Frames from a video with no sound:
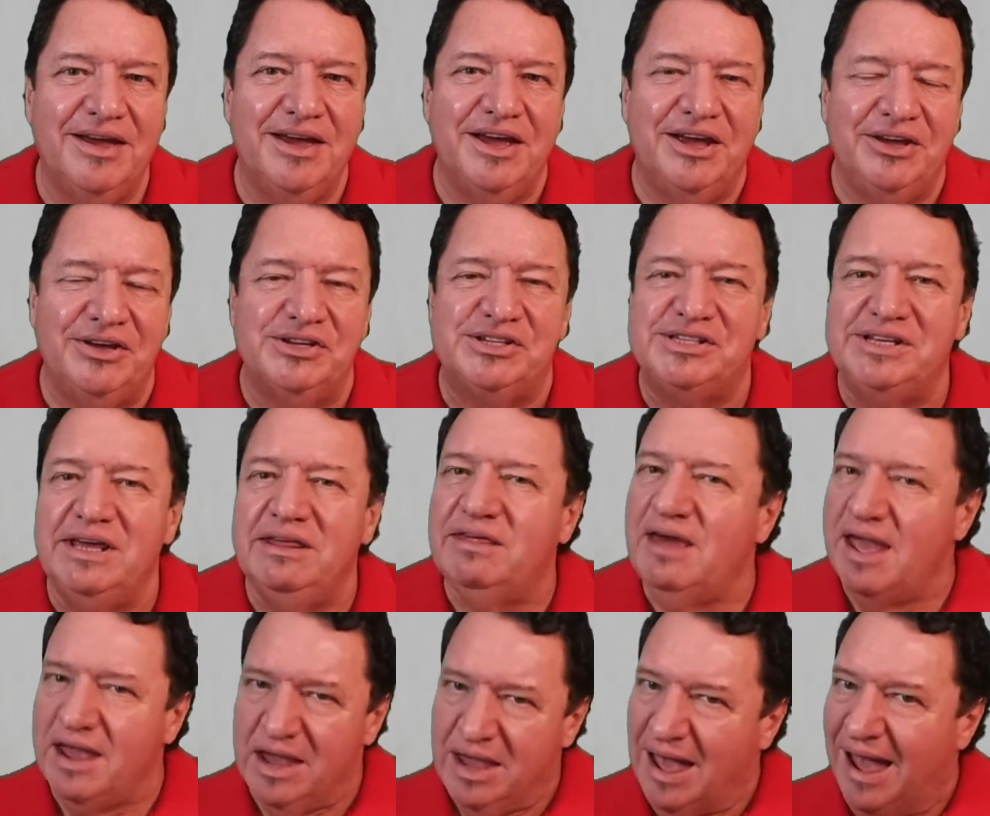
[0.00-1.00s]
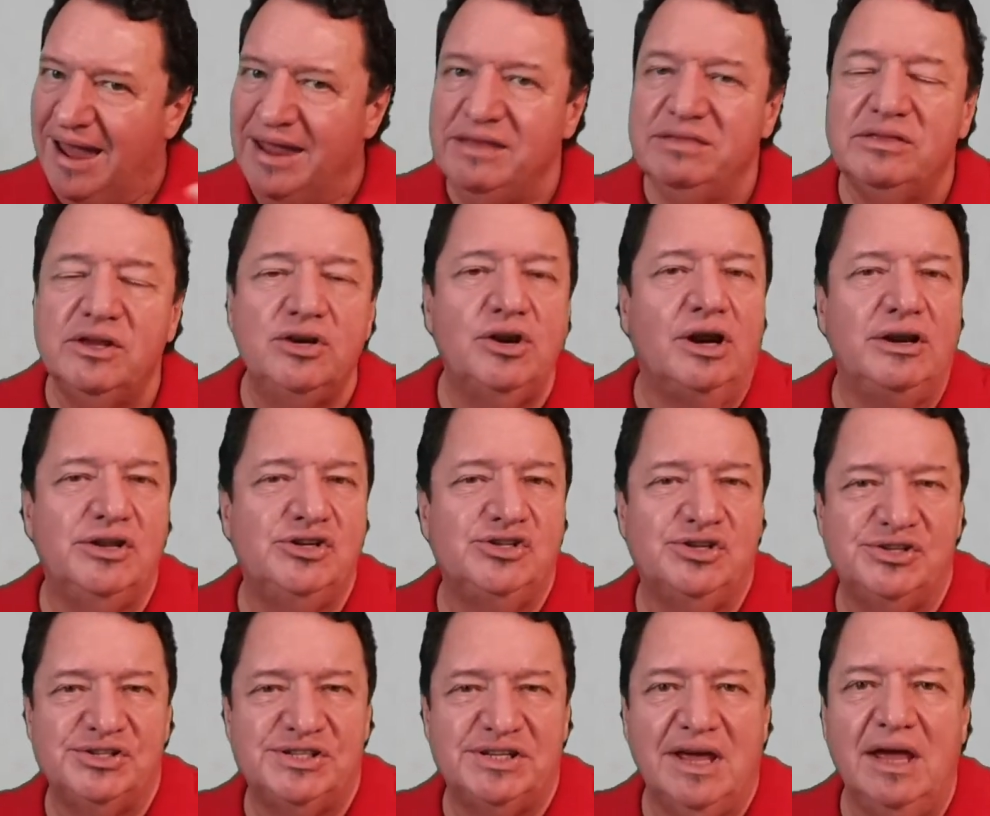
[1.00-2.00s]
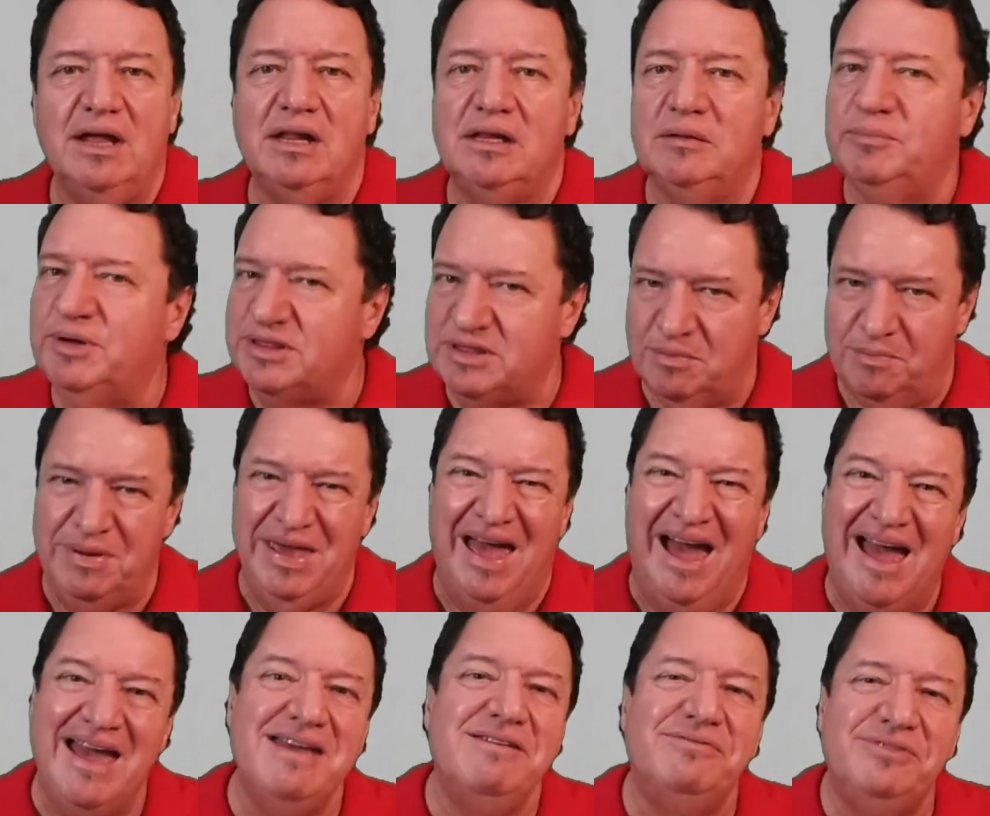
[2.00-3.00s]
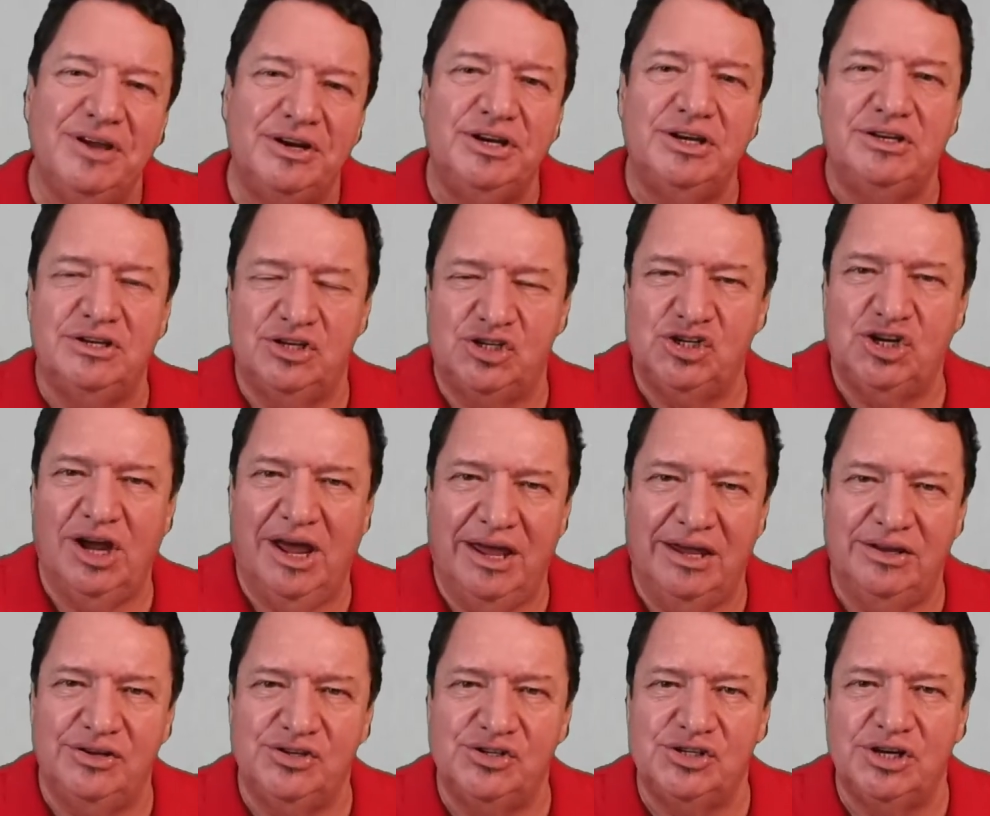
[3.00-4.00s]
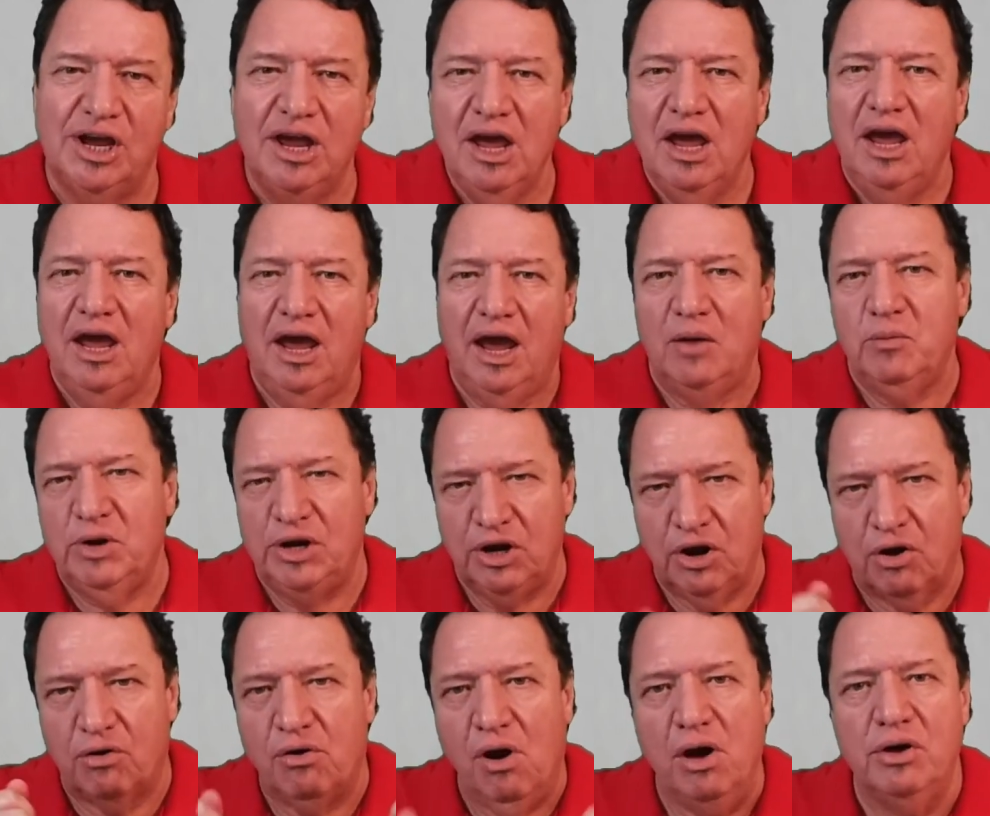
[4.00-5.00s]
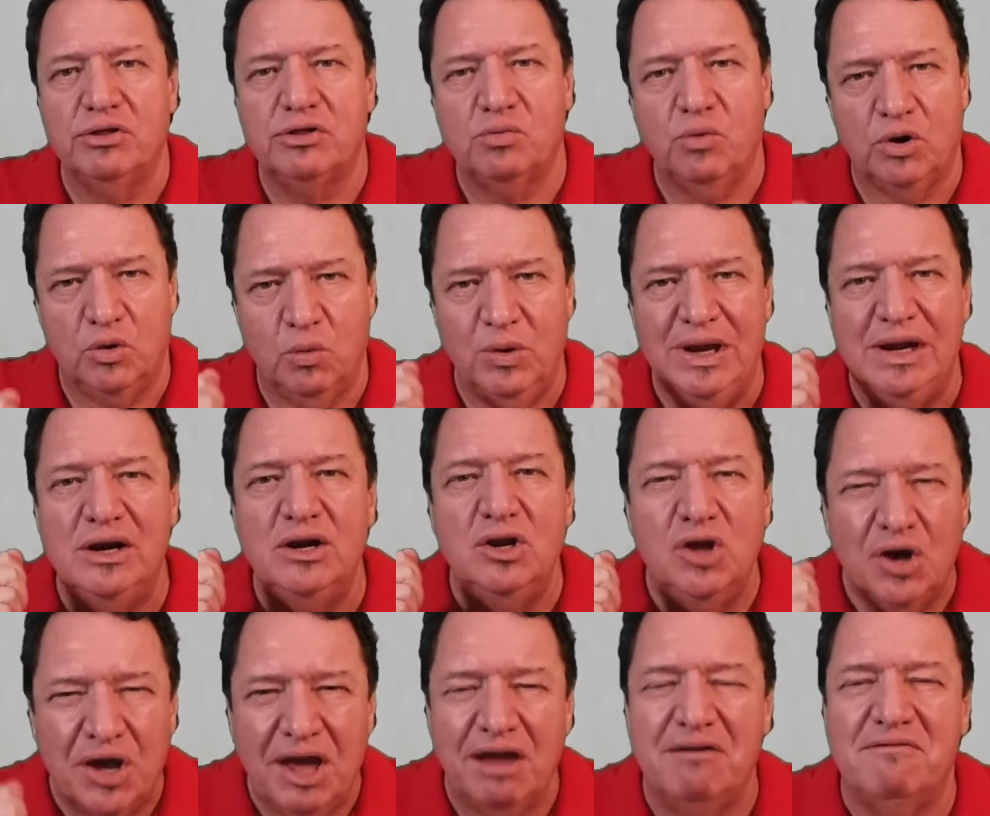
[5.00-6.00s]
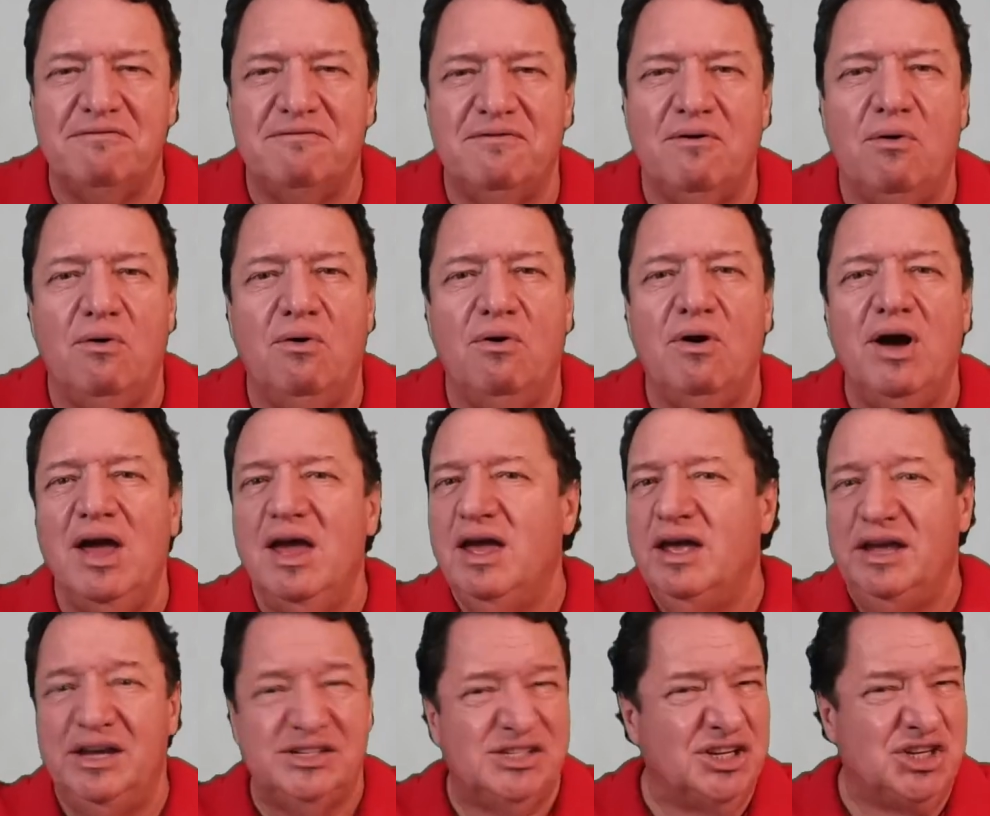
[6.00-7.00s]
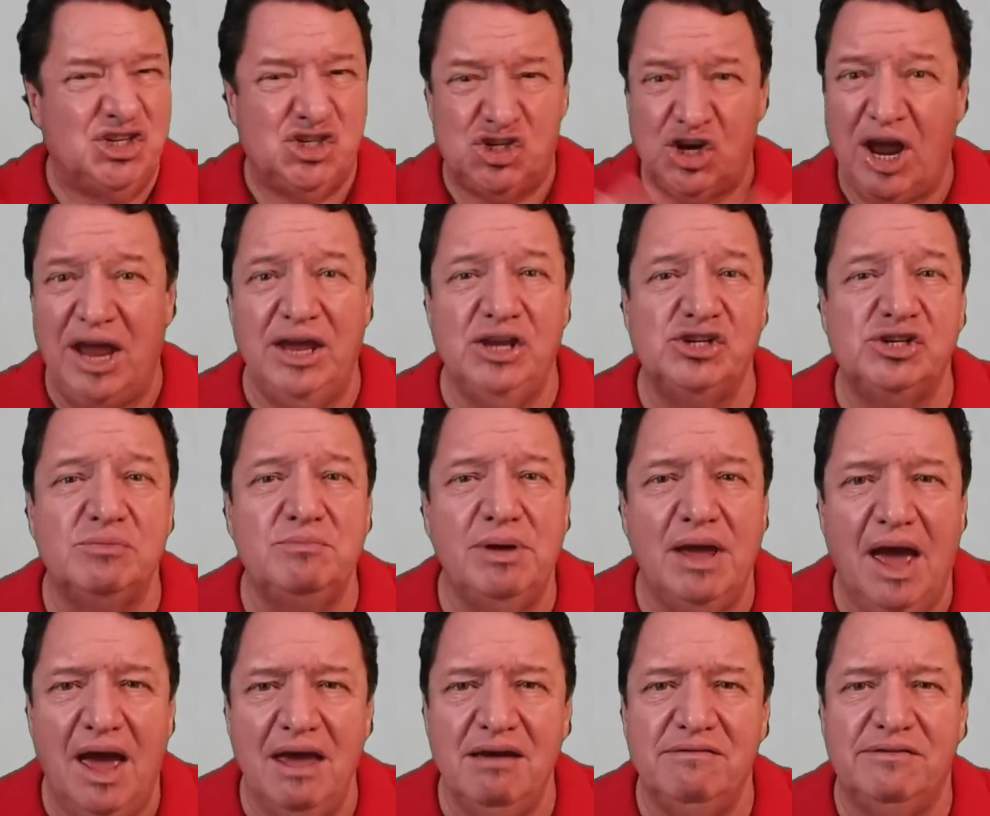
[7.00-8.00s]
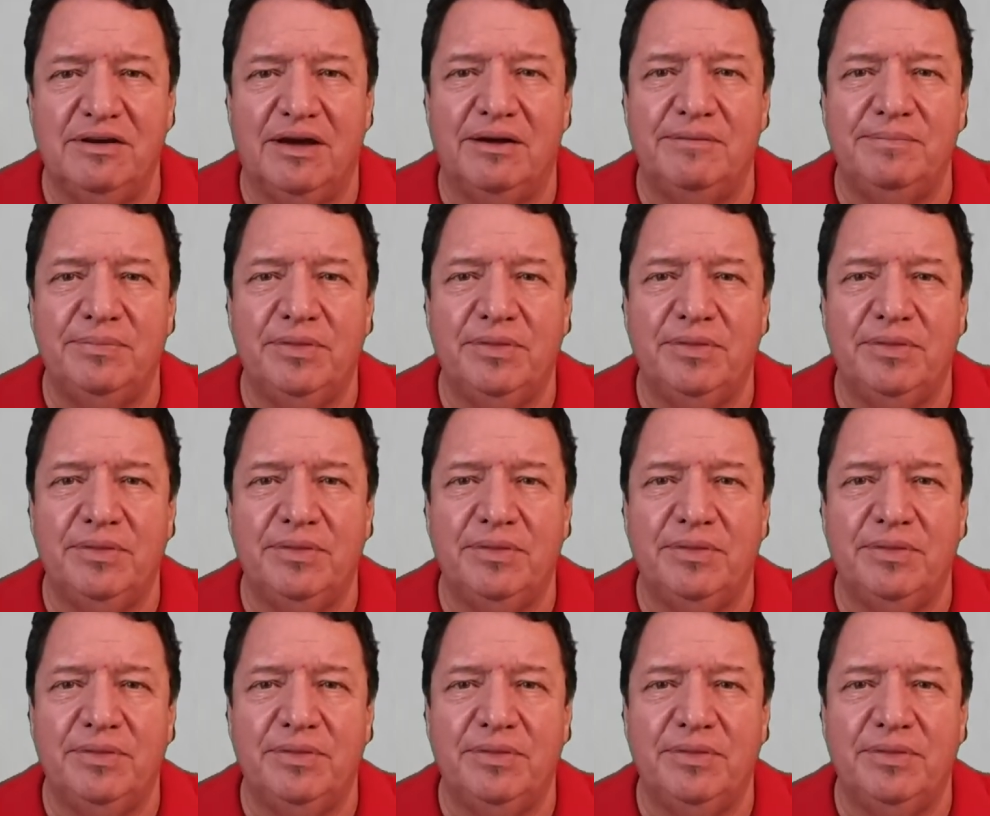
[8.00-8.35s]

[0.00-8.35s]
You see, they gained the knowledge and skill, but the behavior didn't change. And in growth, what we're looking for is a change in behavior.